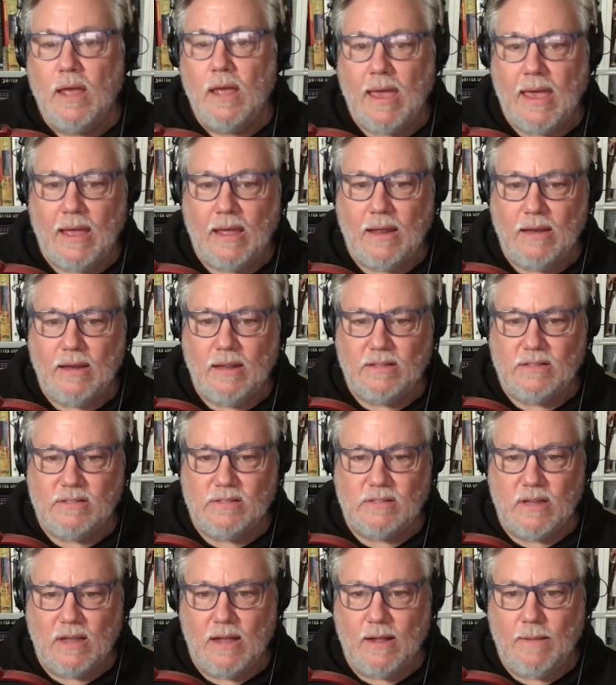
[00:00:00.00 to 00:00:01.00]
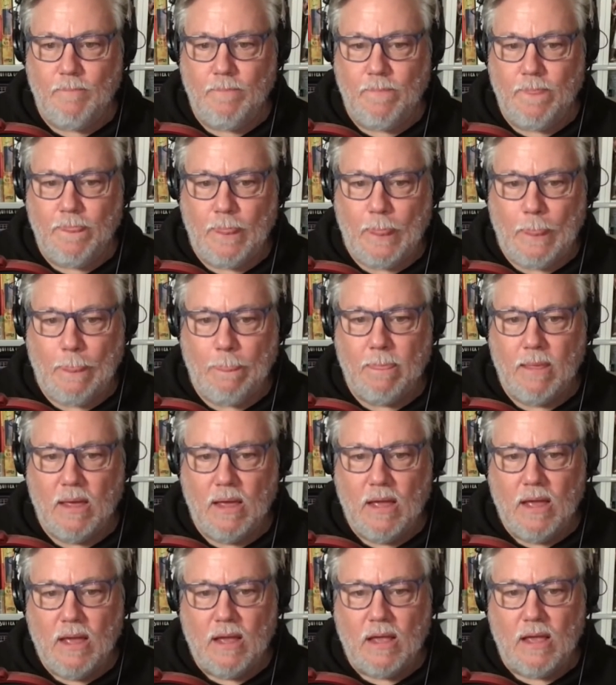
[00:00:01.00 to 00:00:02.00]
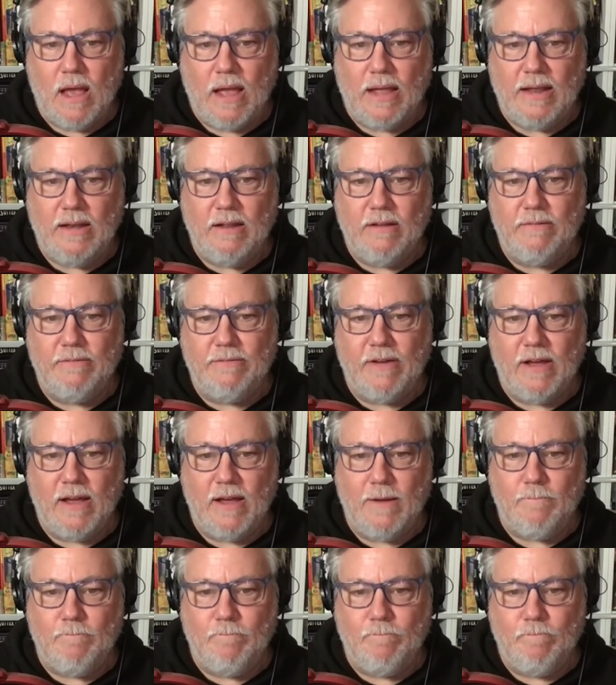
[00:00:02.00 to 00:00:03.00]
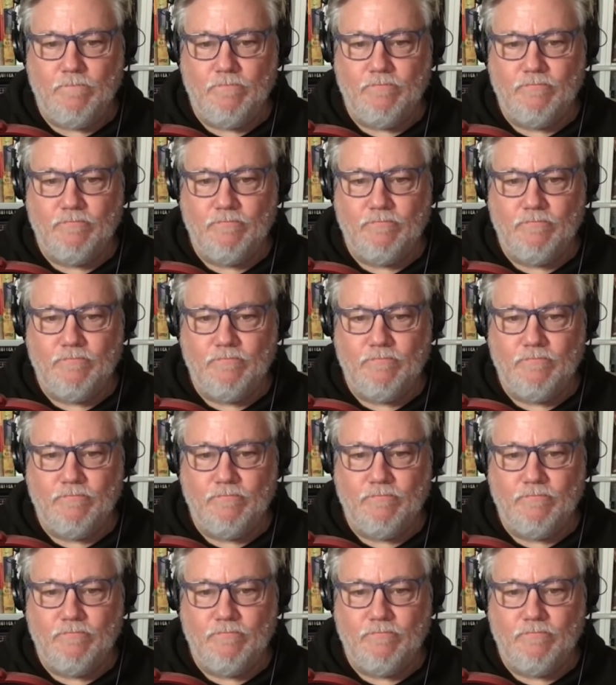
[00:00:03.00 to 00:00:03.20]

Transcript: and it's um, kind of um,